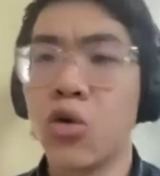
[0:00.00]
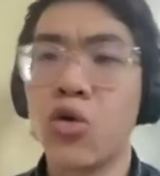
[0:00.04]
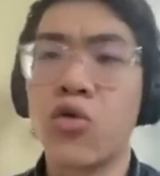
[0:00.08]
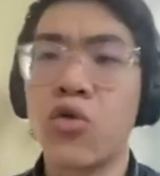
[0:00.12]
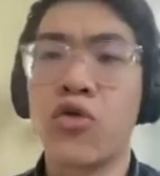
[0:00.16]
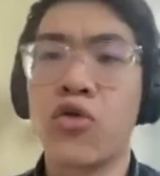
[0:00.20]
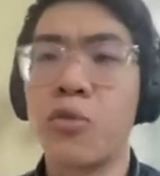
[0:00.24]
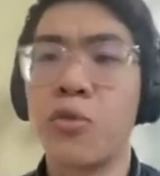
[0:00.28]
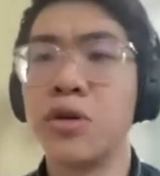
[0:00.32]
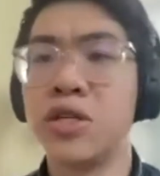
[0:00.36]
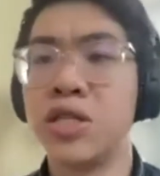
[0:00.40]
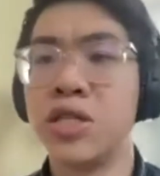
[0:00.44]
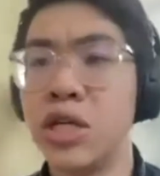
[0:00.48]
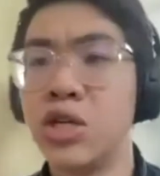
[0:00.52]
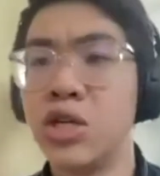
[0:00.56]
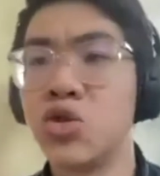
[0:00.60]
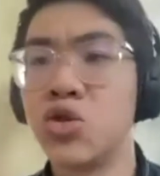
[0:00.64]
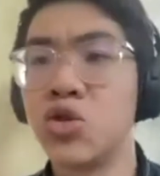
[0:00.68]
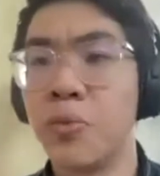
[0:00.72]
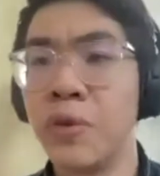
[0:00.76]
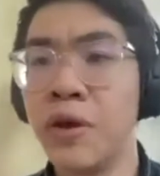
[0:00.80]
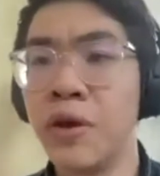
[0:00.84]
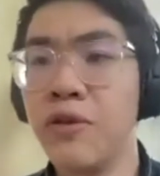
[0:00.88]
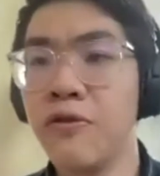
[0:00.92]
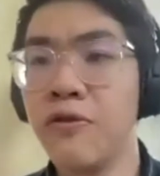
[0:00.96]

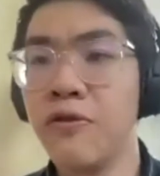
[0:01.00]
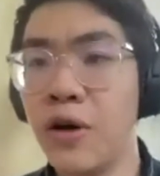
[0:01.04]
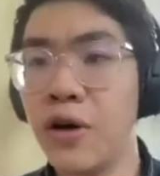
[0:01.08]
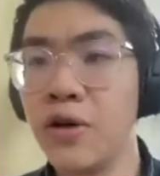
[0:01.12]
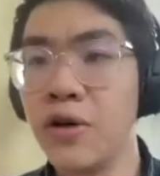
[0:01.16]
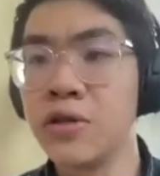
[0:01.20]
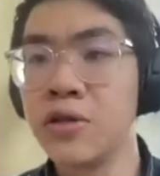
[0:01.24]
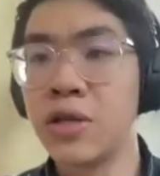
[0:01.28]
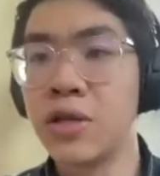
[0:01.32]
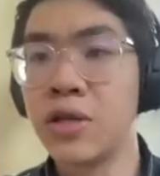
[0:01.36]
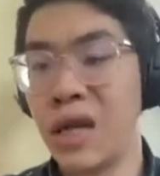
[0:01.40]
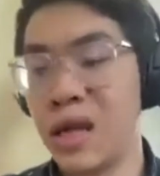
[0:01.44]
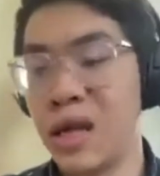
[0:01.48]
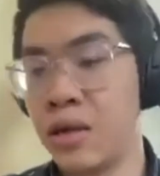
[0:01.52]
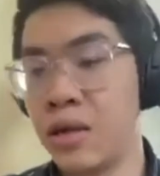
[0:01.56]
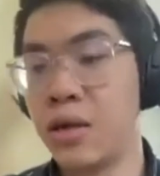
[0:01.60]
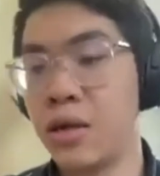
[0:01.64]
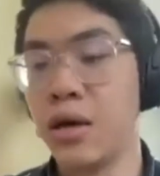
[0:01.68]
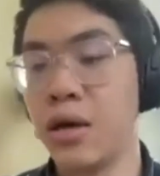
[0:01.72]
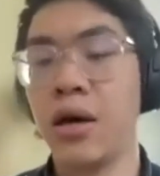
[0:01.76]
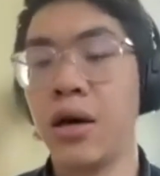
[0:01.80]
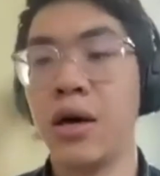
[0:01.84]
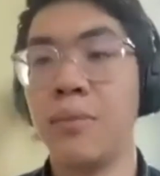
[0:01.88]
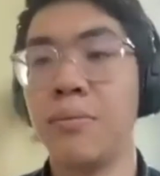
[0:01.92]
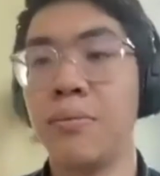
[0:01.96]
potential pitfalls and
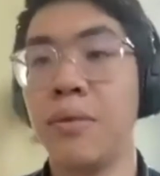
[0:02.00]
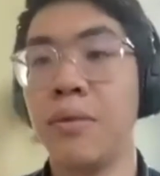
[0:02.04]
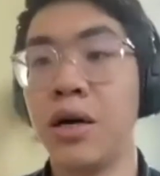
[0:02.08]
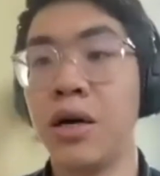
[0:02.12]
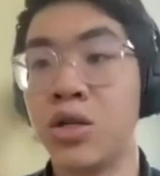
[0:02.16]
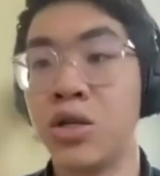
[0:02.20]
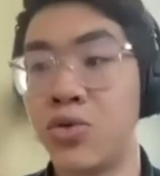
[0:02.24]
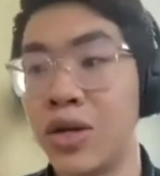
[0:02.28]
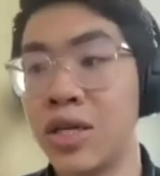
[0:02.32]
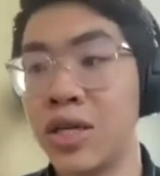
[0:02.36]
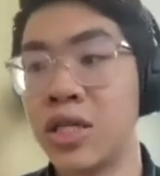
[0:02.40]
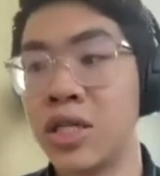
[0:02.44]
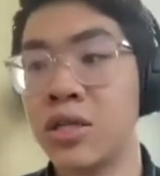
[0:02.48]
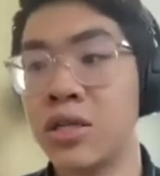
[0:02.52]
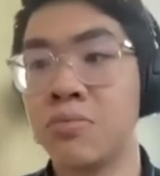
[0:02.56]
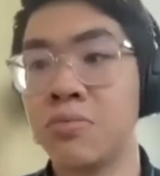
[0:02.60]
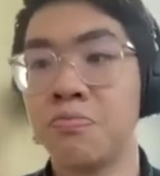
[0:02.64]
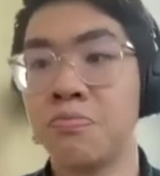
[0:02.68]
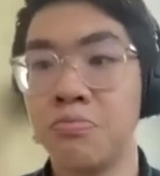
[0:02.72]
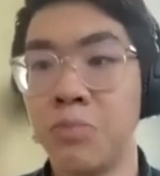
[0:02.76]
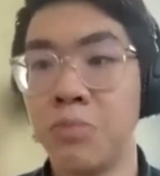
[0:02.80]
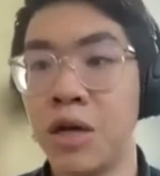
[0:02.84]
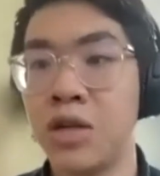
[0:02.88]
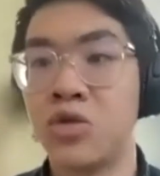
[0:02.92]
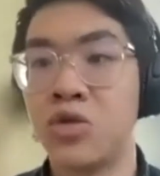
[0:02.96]

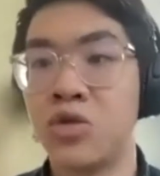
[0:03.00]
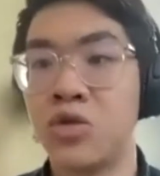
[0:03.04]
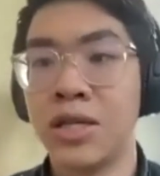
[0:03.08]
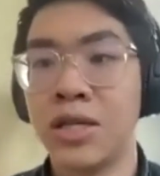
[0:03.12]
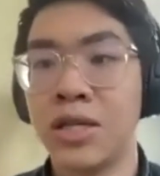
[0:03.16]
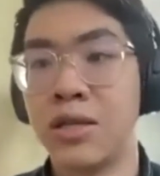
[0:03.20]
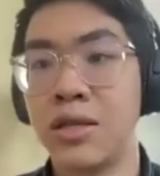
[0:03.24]
address